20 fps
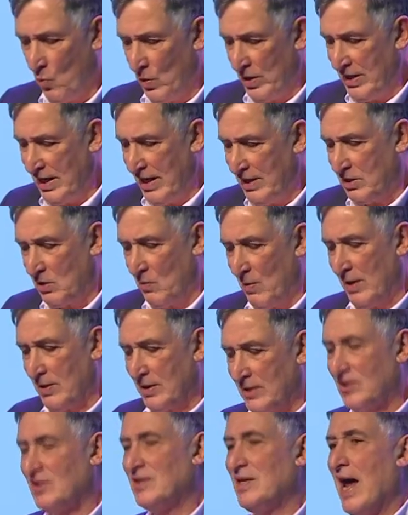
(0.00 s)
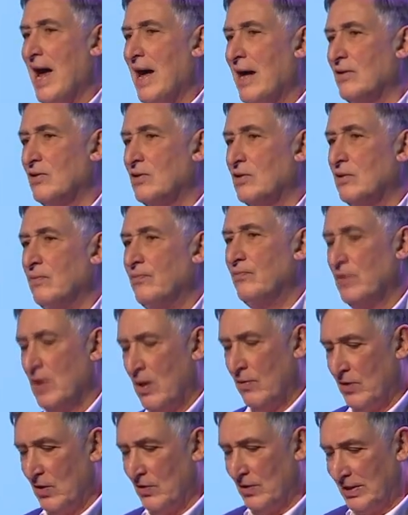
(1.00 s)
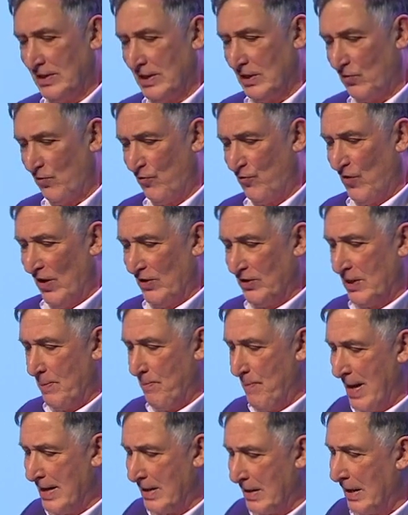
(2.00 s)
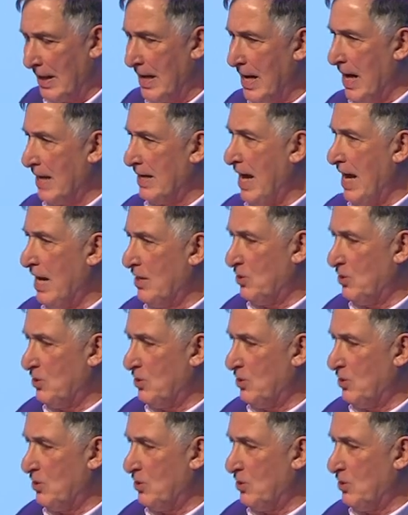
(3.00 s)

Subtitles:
We need to understand that this is fundamentally an